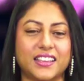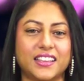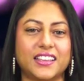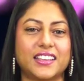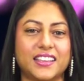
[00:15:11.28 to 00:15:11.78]

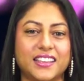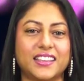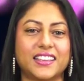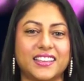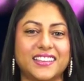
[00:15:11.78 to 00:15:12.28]

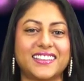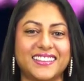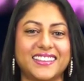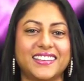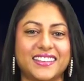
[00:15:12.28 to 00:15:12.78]

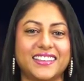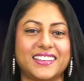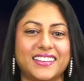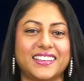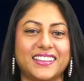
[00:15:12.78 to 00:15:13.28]

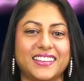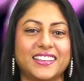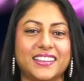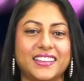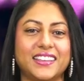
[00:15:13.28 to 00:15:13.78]

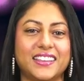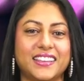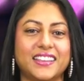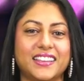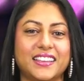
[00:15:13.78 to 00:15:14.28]

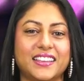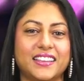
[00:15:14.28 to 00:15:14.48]
This person isn't speaking.